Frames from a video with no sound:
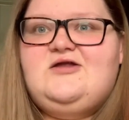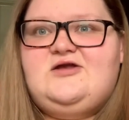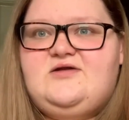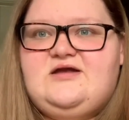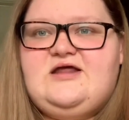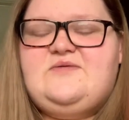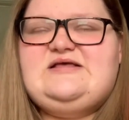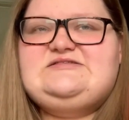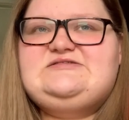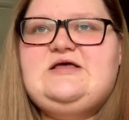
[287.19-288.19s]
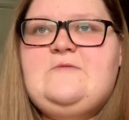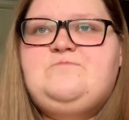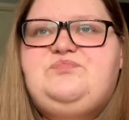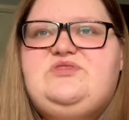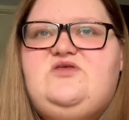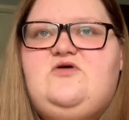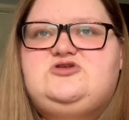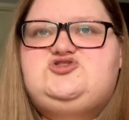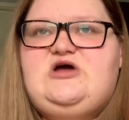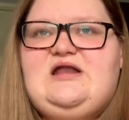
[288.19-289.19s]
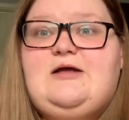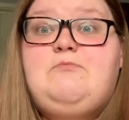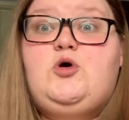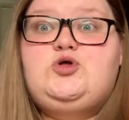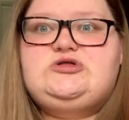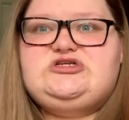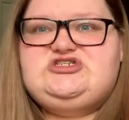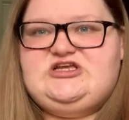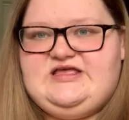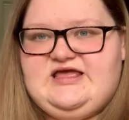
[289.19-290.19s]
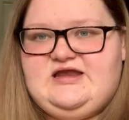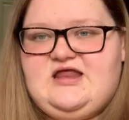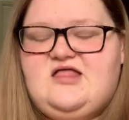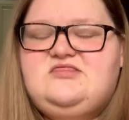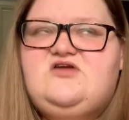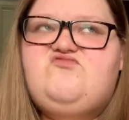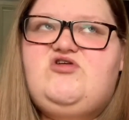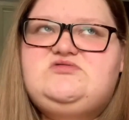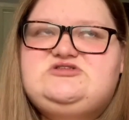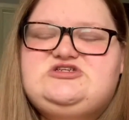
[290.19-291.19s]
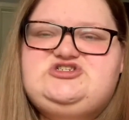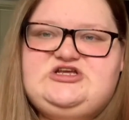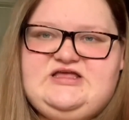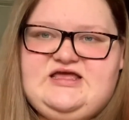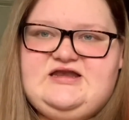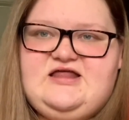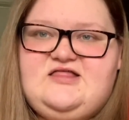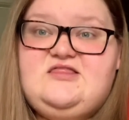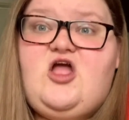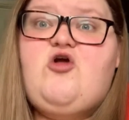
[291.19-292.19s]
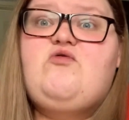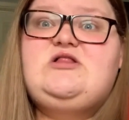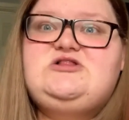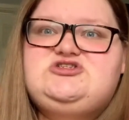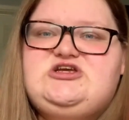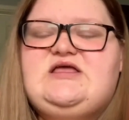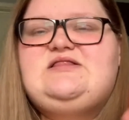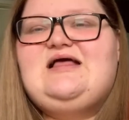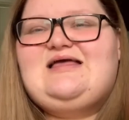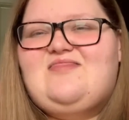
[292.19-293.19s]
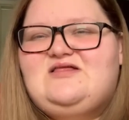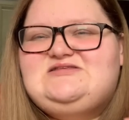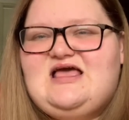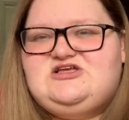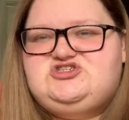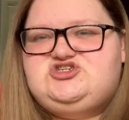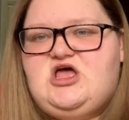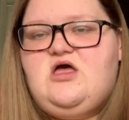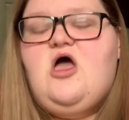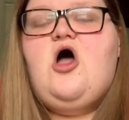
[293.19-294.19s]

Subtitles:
No, it's, you've got to try like boiled chicken and then roasted chicken and then grilled chicken that get the texture.